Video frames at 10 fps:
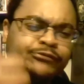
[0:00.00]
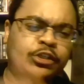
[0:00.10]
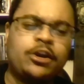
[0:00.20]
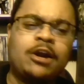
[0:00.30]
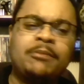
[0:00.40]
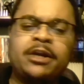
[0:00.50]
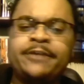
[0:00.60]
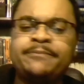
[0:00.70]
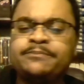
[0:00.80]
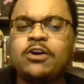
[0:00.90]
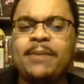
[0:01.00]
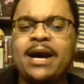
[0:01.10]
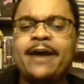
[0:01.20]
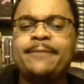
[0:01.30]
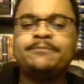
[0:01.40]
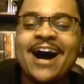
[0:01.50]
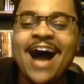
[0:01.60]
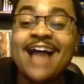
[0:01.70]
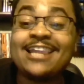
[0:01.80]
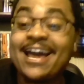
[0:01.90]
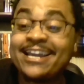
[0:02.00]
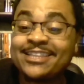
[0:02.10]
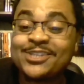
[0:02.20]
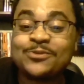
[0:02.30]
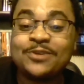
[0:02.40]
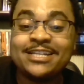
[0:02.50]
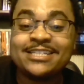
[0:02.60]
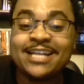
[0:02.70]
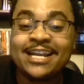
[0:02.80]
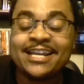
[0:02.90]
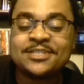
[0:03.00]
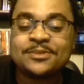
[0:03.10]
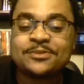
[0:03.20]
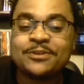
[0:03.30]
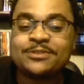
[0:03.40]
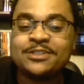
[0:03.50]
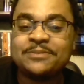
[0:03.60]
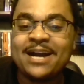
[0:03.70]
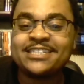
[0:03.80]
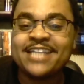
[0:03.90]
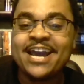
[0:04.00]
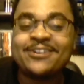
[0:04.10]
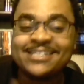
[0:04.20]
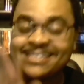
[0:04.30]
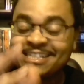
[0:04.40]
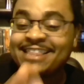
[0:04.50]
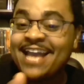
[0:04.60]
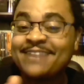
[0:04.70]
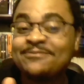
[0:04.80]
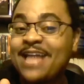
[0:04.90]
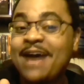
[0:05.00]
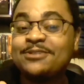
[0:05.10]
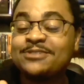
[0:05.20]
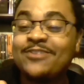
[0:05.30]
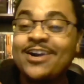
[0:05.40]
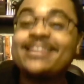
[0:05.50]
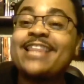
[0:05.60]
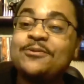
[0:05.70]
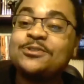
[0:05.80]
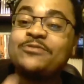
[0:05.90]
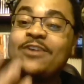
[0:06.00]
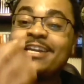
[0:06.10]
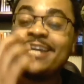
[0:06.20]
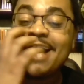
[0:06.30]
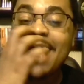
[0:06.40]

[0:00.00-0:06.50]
Sure you are, buddy. So am I. I like this one. He's gonna get a subscription to my channel because that was funny.